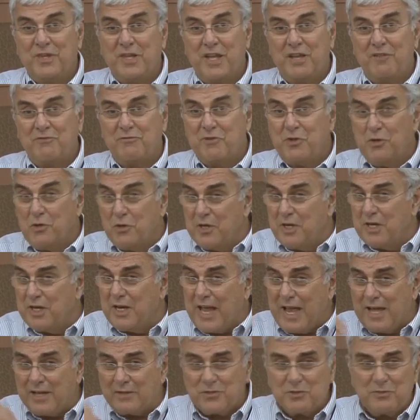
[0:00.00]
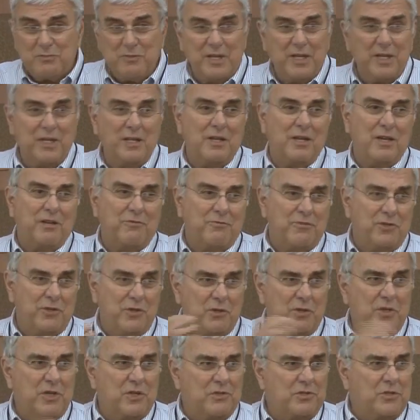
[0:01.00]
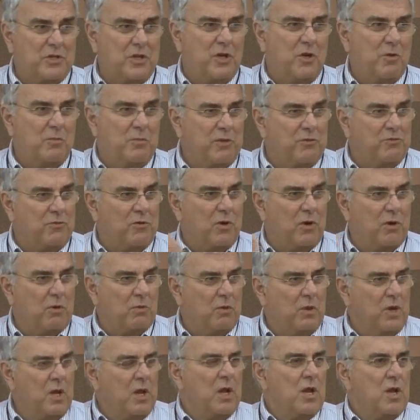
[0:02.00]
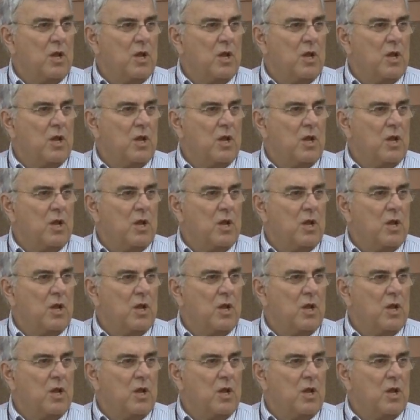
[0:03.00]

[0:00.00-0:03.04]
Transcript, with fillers: If you had asked me a few years ago before